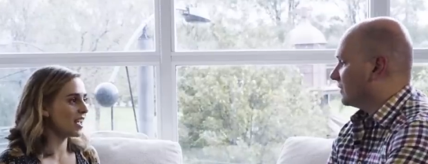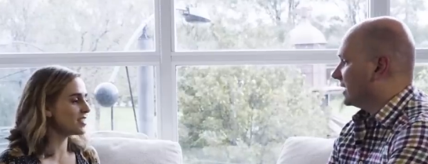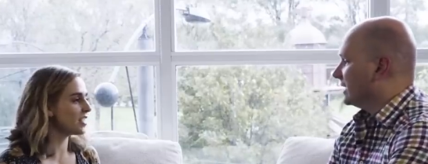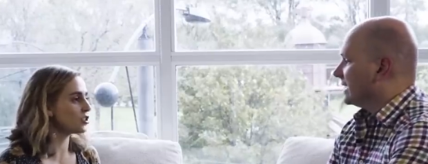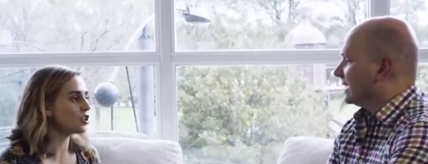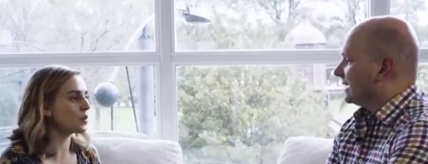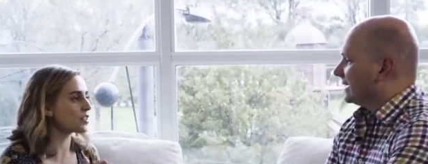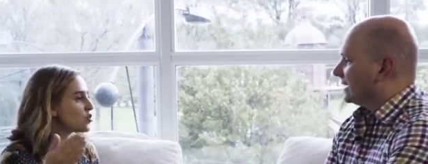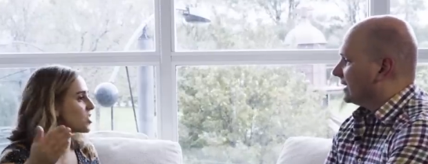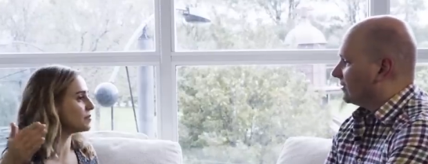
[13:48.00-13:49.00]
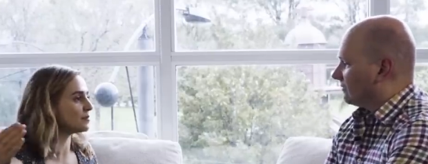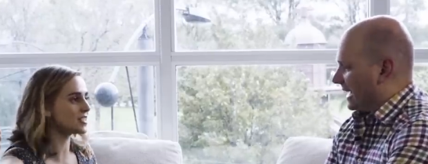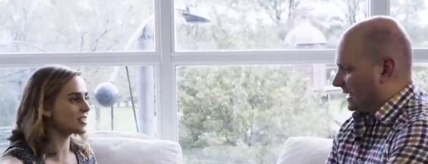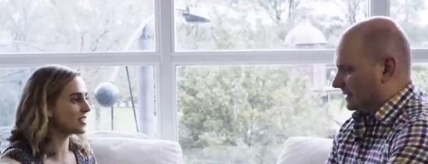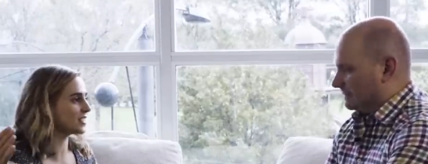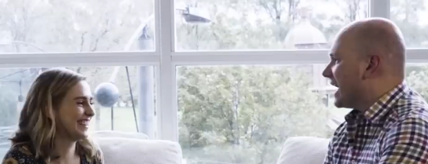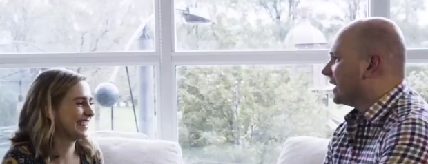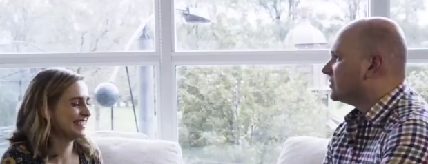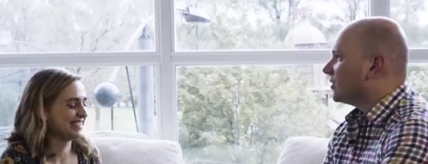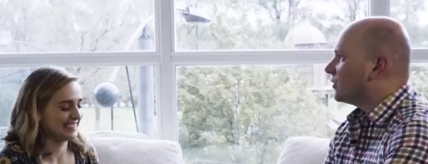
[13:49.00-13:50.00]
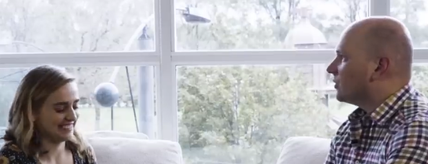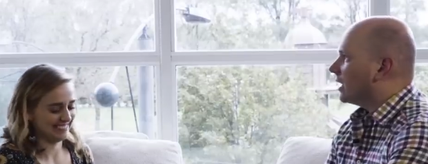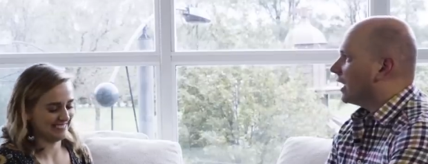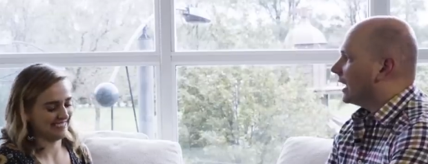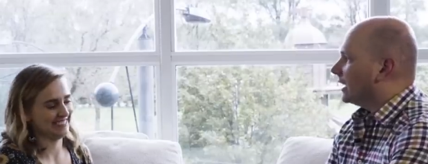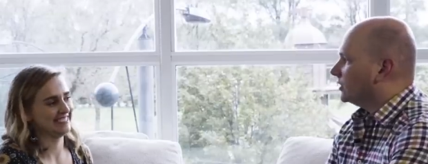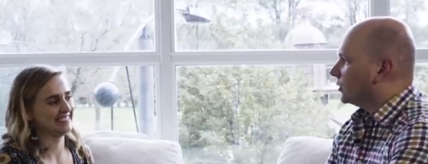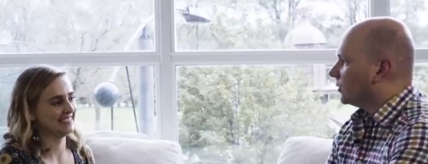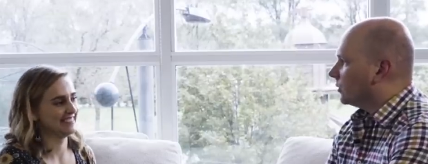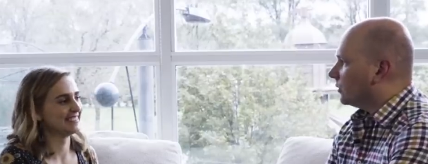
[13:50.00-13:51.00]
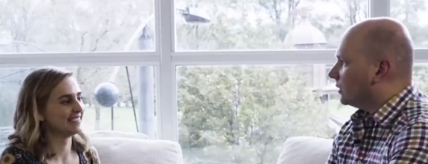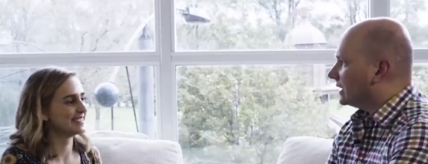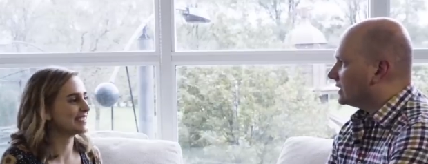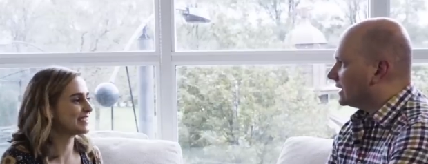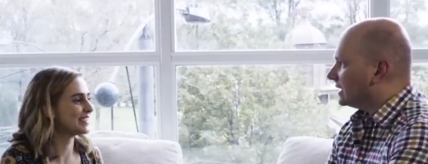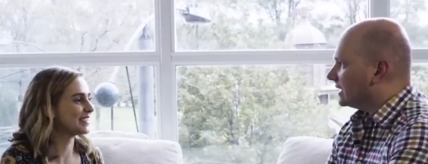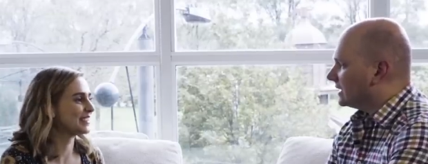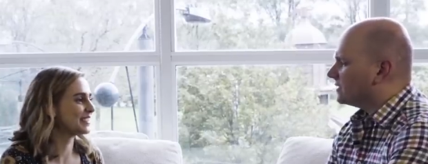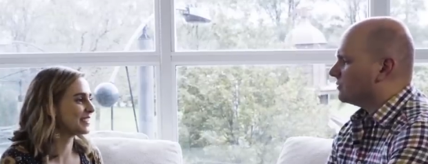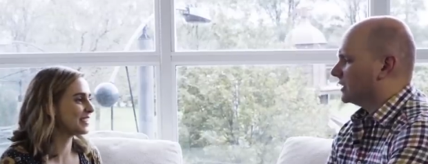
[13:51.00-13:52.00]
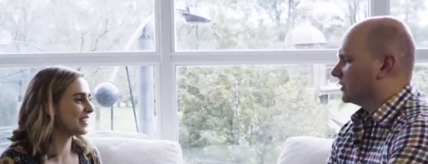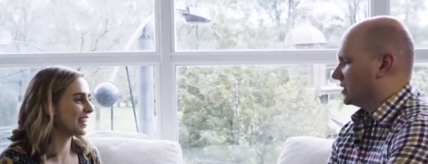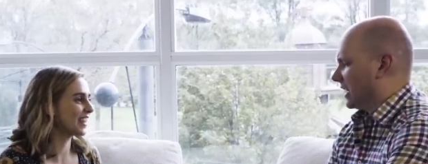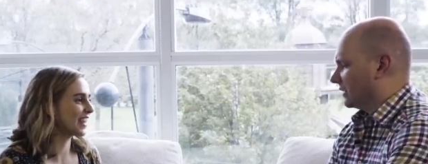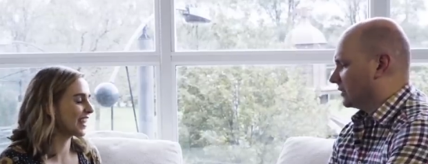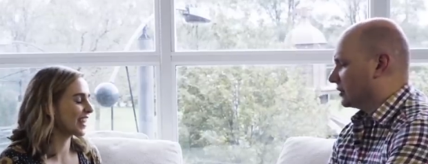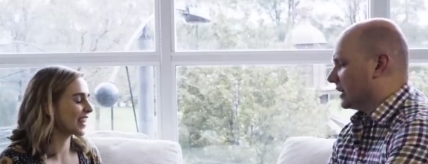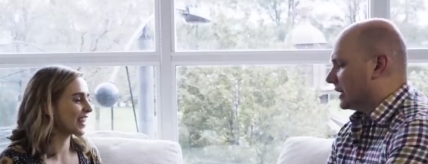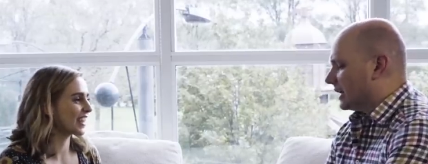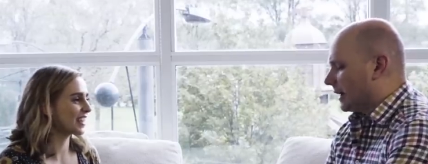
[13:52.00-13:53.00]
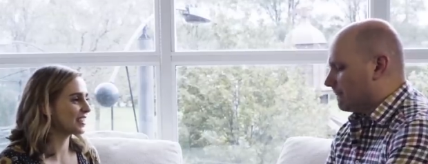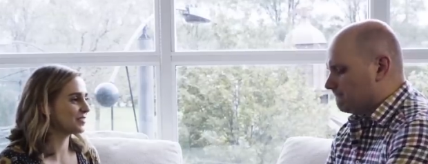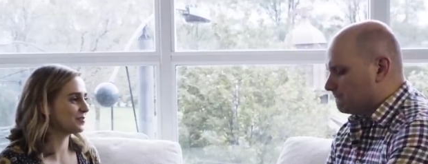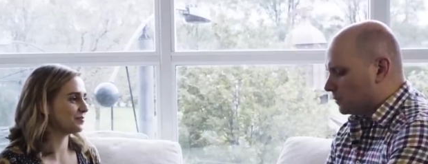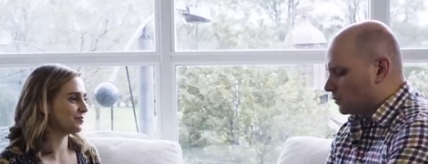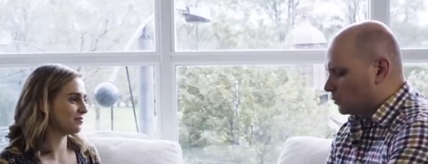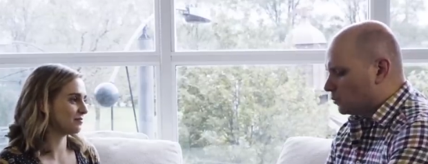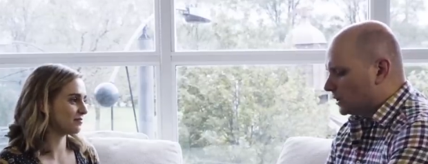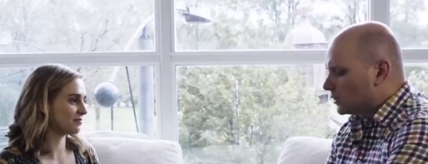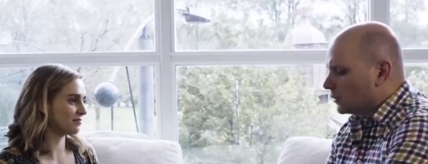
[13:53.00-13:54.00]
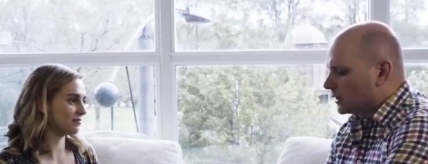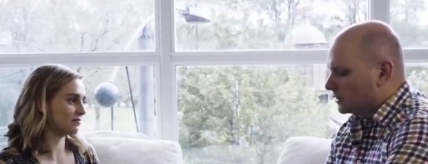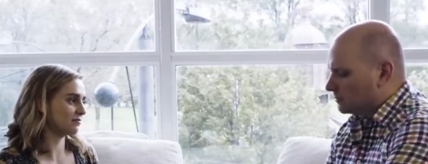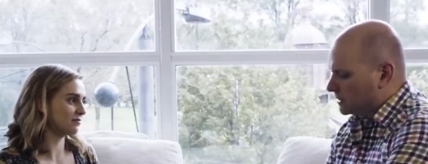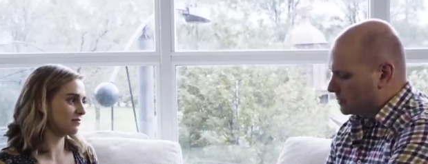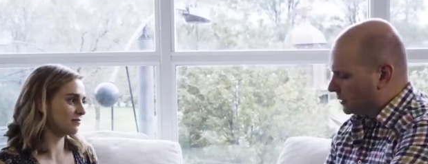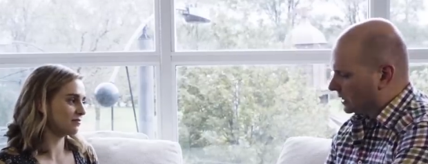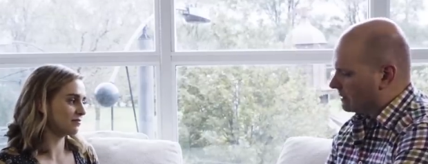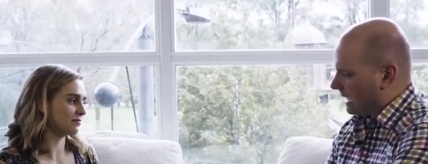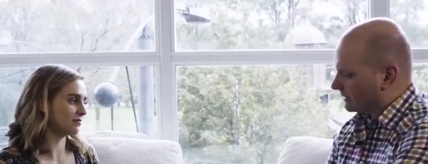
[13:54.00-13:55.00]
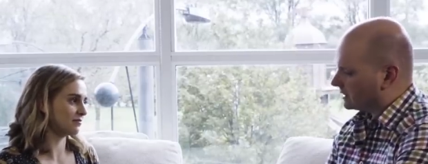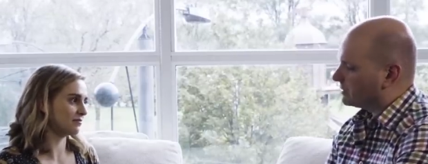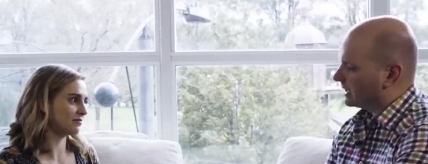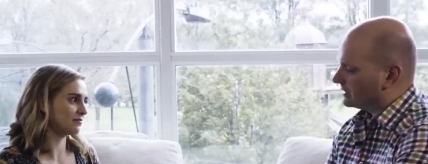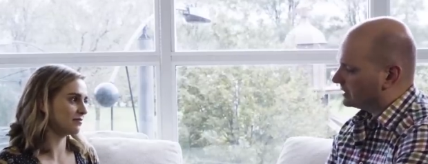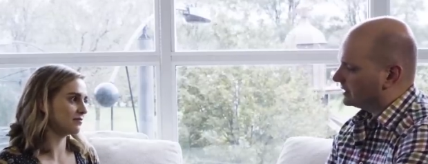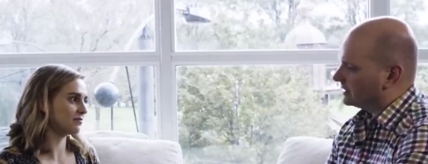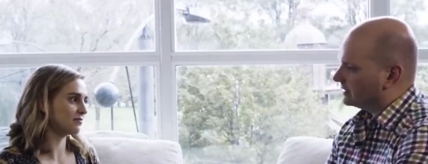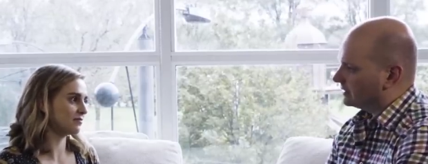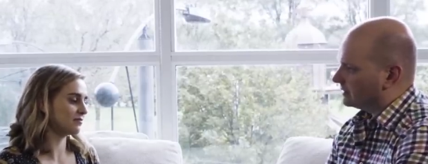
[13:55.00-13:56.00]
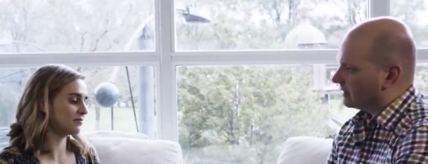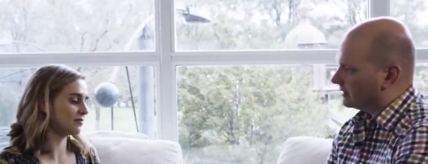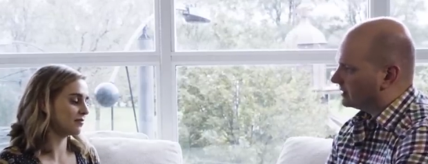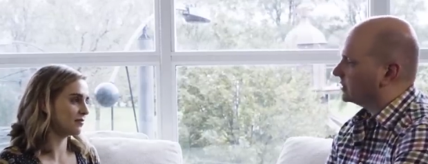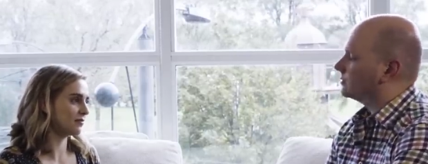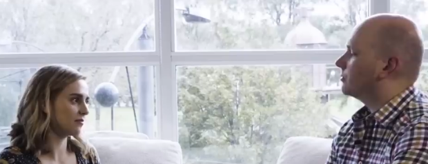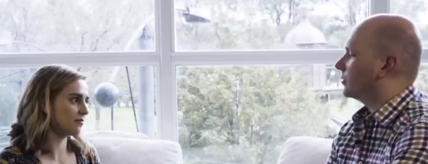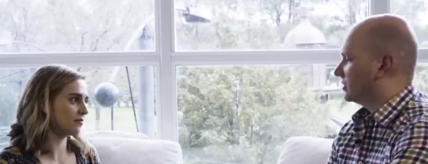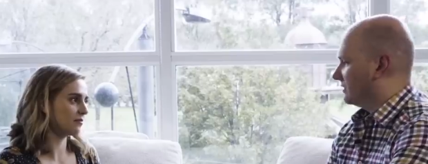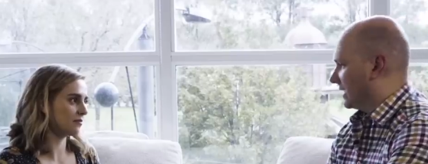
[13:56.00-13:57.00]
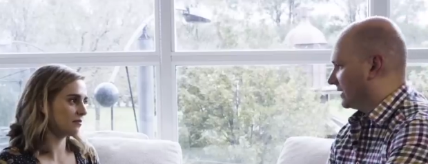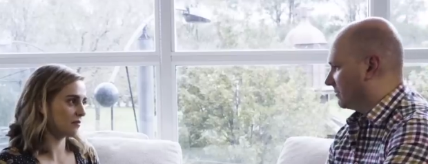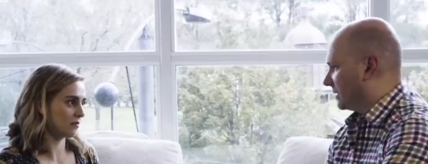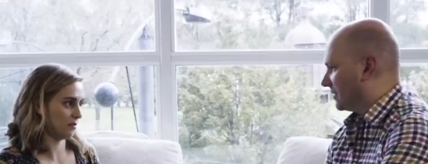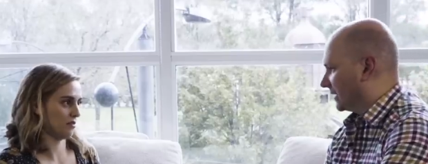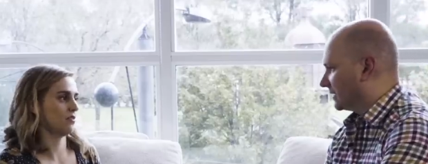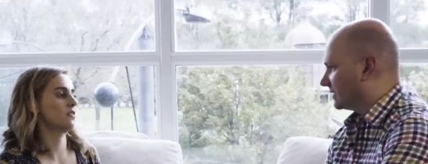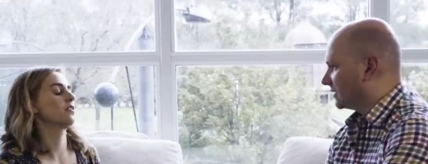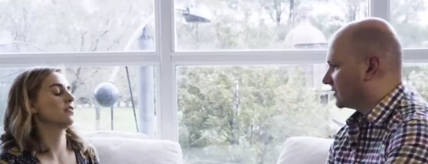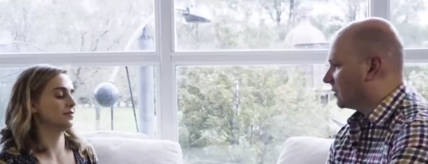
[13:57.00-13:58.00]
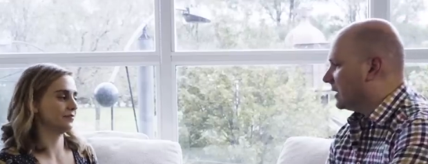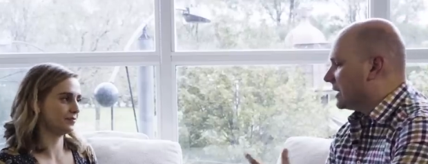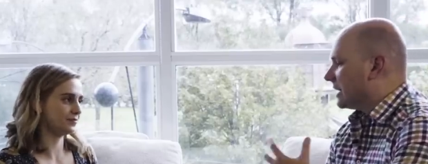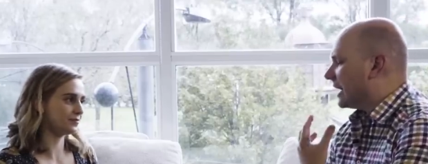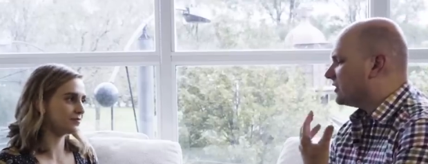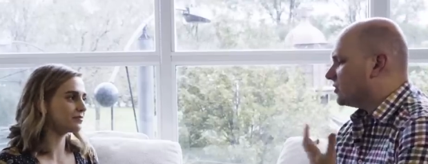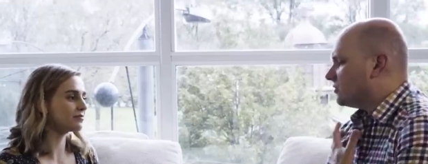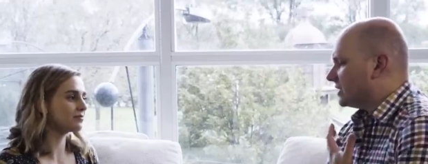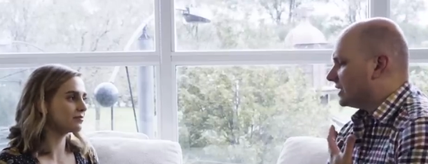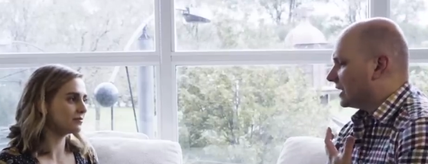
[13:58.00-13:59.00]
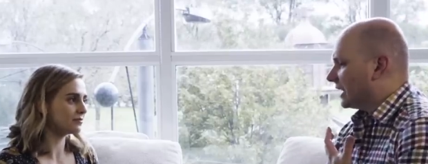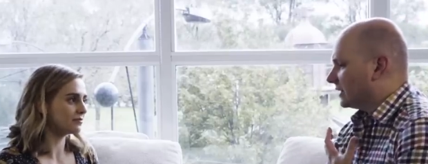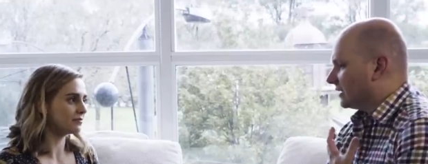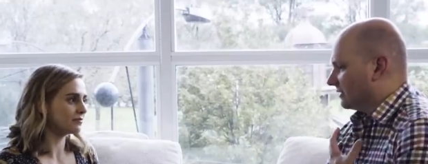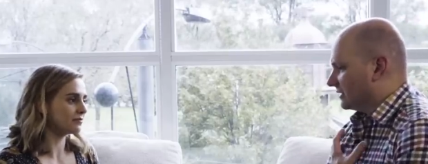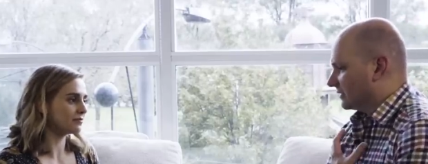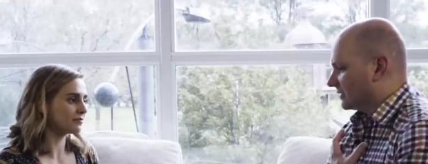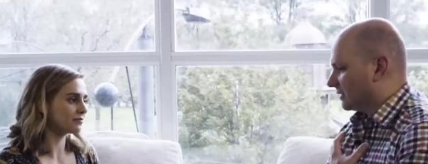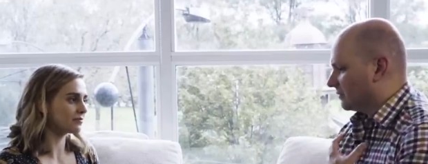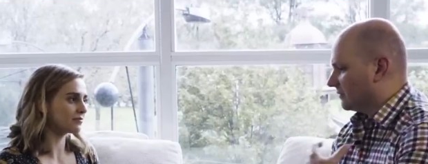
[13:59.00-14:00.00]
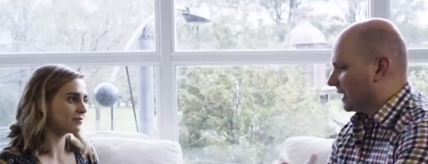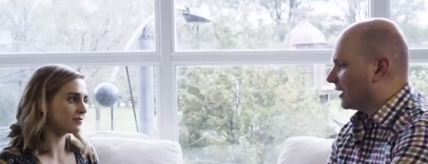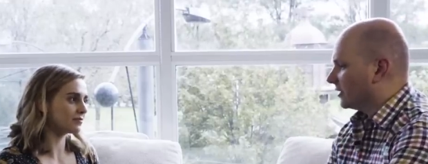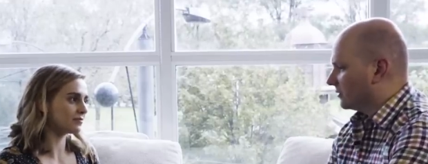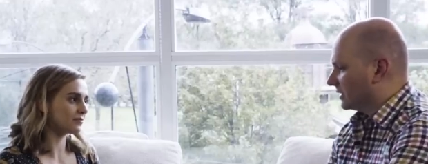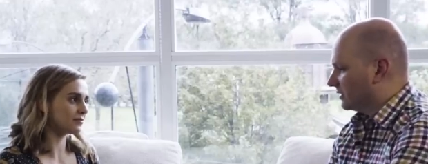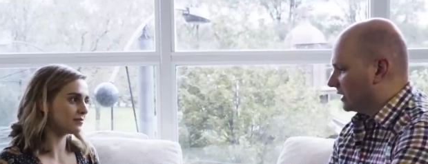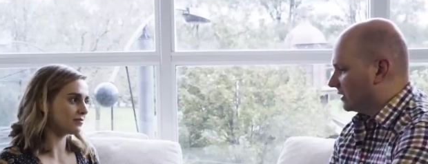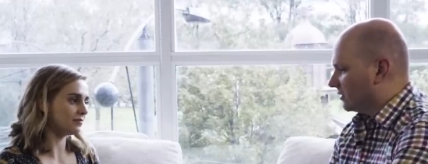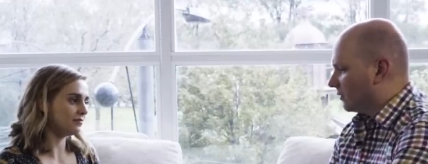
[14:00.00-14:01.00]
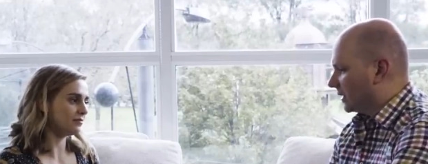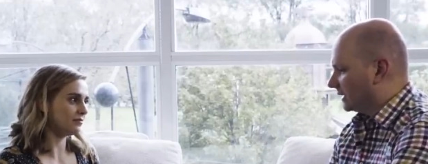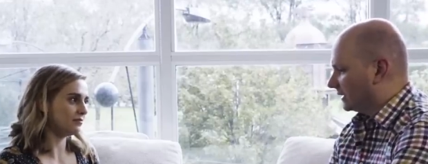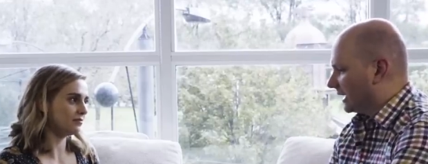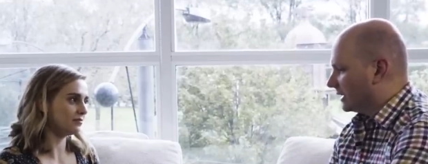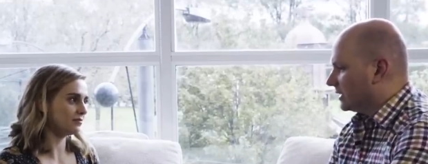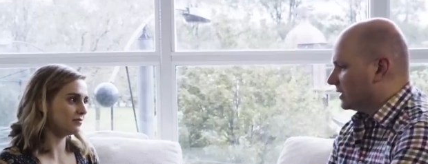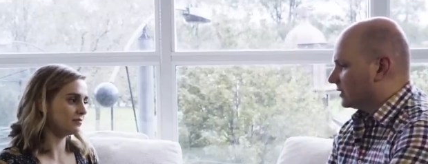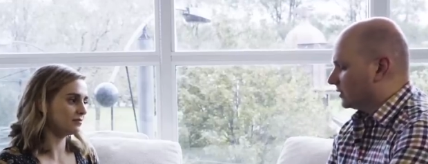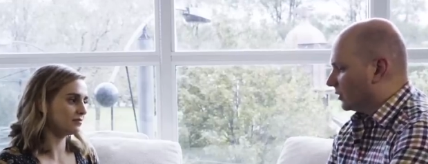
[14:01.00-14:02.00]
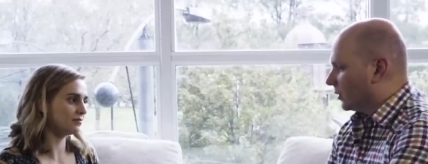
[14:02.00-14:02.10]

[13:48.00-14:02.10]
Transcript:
Speaker 1: other
Speaker 2: one. It's like two extremes.
Speaker 1: Right. And so, you know, it is a real challenge. We know that the people who end up having the pregnancy are disproportionately affected by pregnancy. And so I do think that there is still some value in knowing that, you